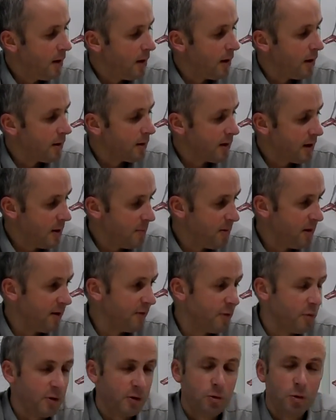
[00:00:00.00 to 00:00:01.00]
A key
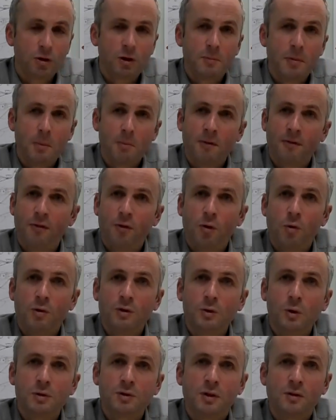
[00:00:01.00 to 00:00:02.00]
benefit we talked about before
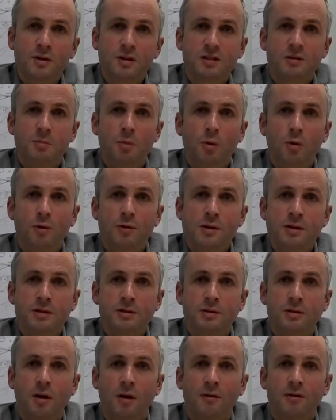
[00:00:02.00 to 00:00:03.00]
was also the smoothness
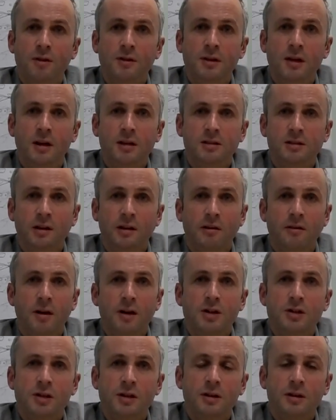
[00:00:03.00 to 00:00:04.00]
of the
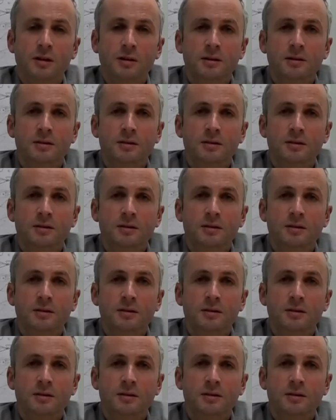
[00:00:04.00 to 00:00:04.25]
deacceleration.